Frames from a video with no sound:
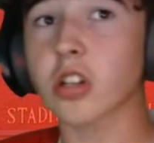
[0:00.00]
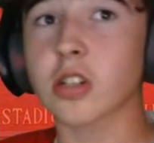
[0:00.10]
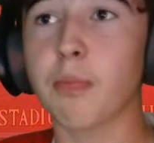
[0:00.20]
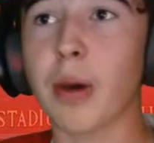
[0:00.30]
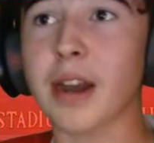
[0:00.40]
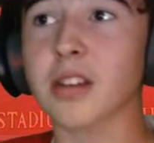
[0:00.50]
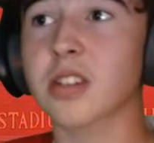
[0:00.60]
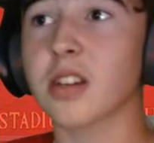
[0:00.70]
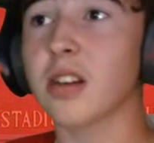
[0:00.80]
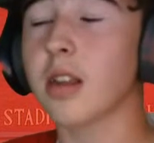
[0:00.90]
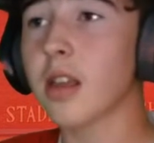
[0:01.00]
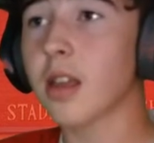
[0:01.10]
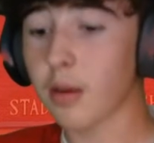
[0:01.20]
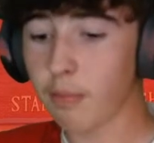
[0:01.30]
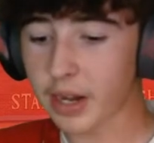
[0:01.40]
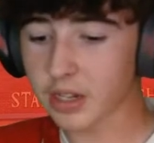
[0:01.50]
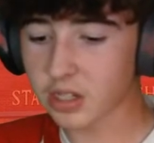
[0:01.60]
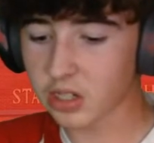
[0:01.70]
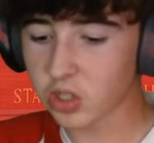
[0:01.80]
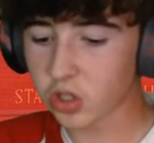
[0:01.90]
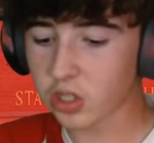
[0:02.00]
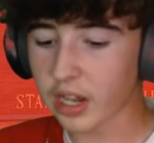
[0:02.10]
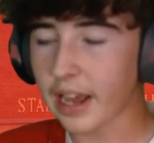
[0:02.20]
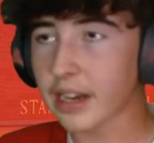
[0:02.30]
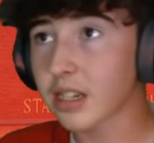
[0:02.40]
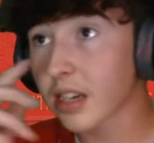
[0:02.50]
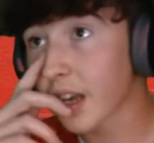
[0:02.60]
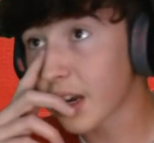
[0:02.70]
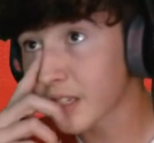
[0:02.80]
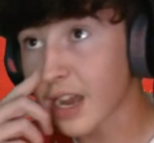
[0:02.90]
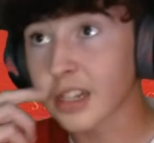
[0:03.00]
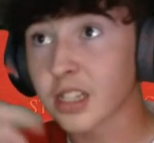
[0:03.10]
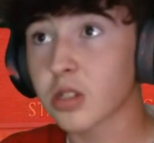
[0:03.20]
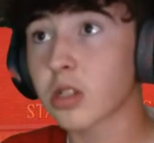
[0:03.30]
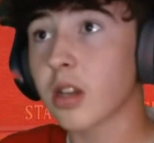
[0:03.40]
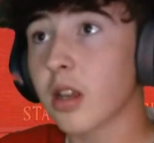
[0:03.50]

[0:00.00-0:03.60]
And Patterson has just collected it in his hands,